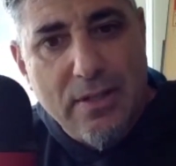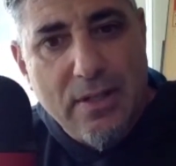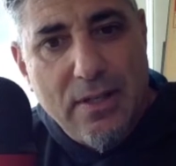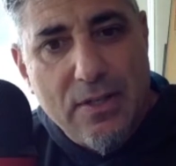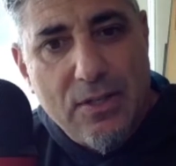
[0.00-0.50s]

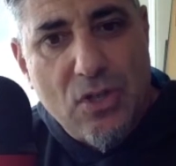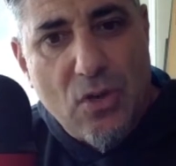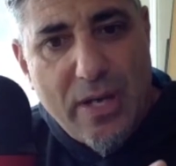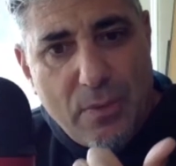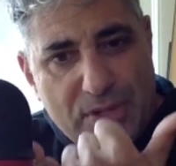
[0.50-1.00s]
So
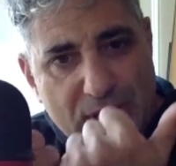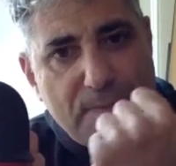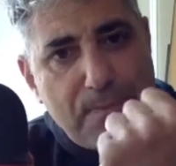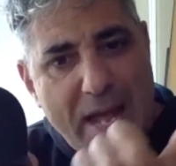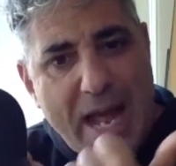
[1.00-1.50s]
it was this
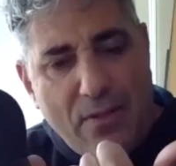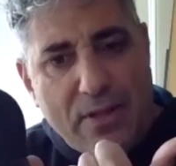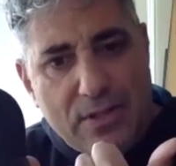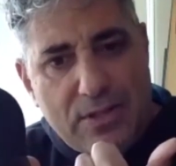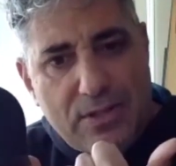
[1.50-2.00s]

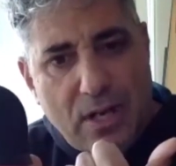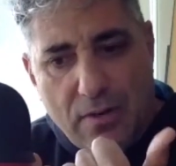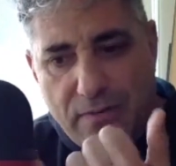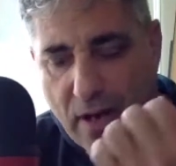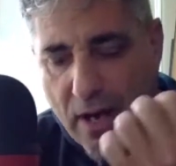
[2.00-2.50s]
balance
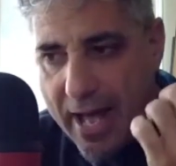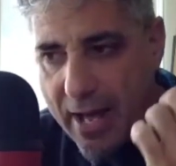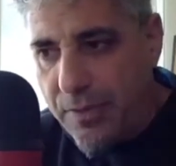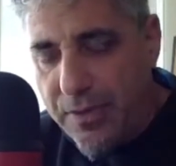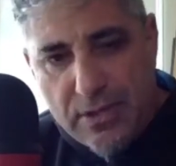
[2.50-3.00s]
of a
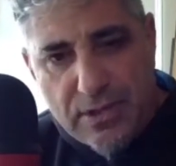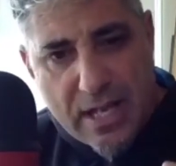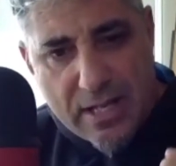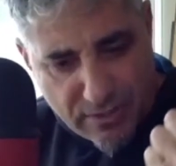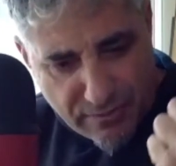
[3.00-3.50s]
healthy
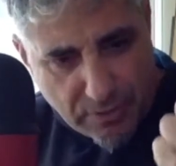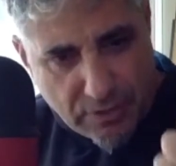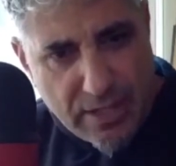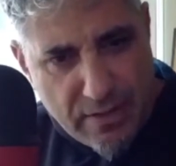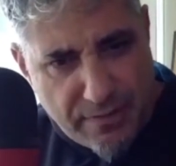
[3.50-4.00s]
sense of
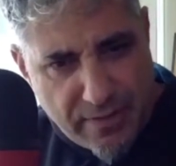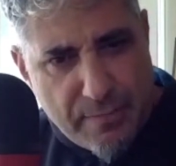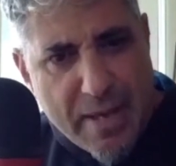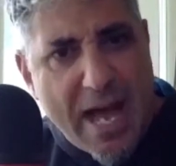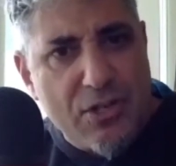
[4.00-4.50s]
belief and
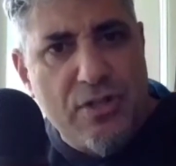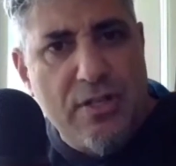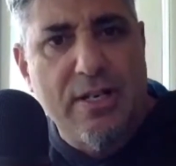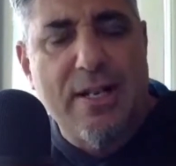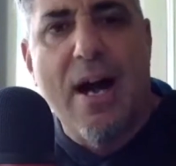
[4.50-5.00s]

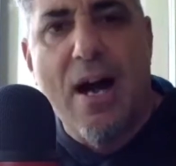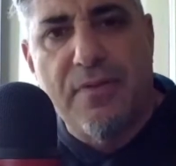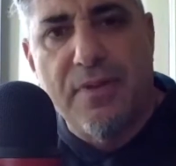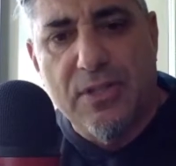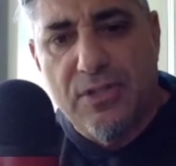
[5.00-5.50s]
passion,
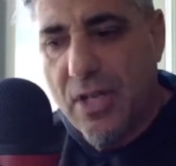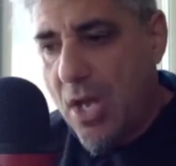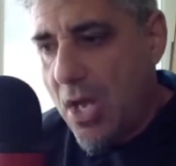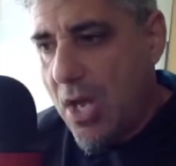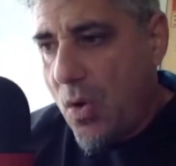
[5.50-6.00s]
confidence,
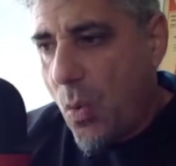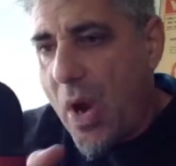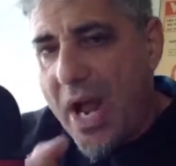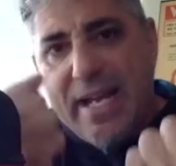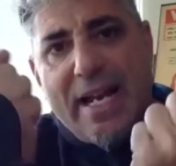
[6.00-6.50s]

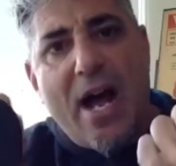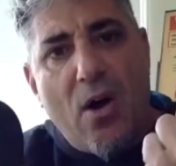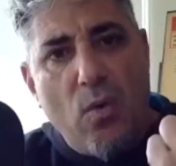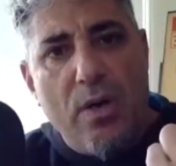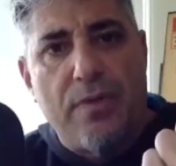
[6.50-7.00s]
weighing
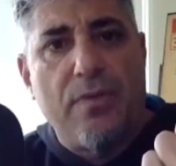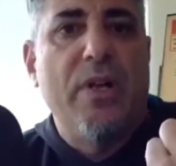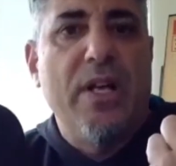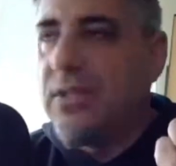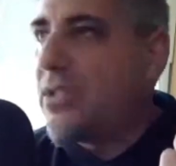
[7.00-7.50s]
out with,
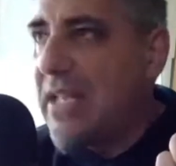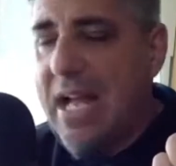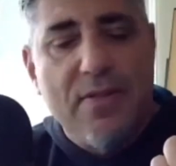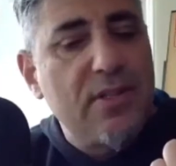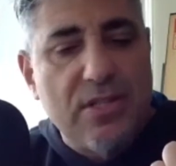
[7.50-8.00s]
we
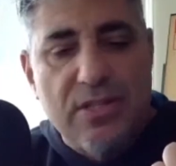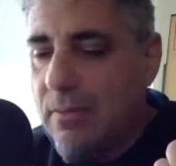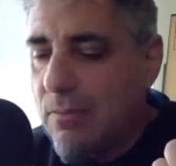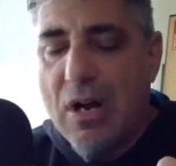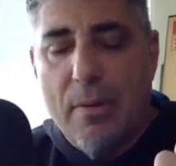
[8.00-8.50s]
understand this is an
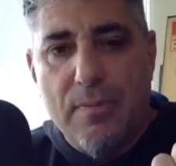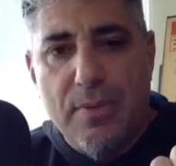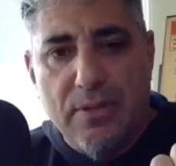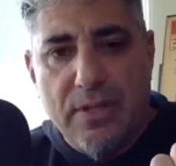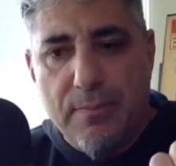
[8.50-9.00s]

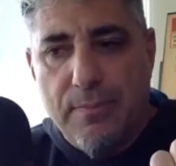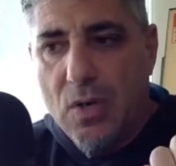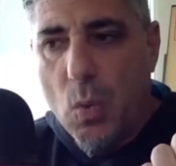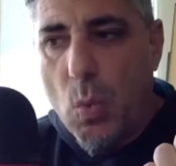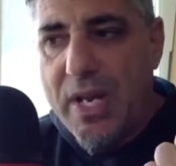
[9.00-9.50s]
improbability, but
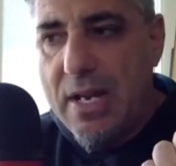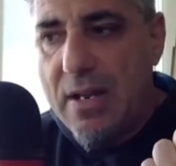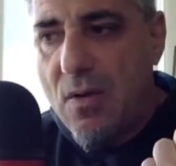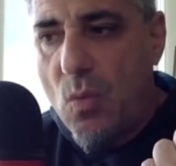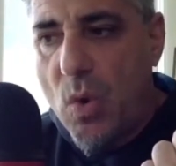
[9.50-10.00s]

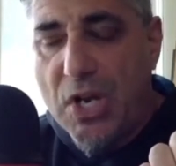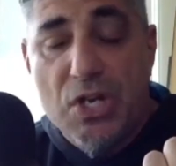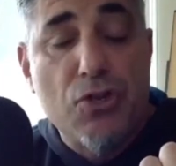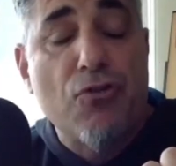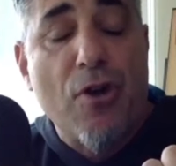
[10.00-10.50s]
we were going
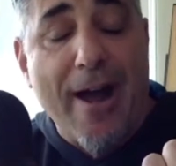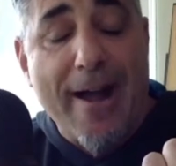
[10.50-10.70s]
to try.